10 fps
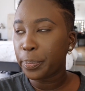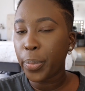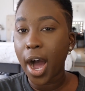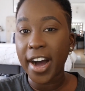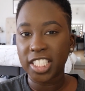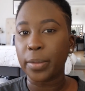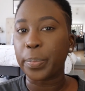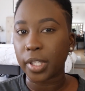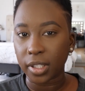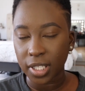
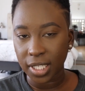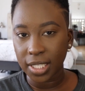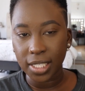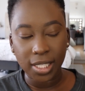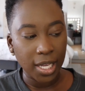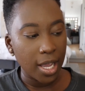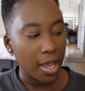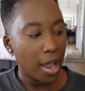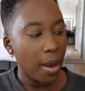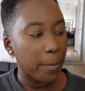possibilities,
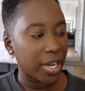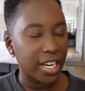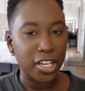but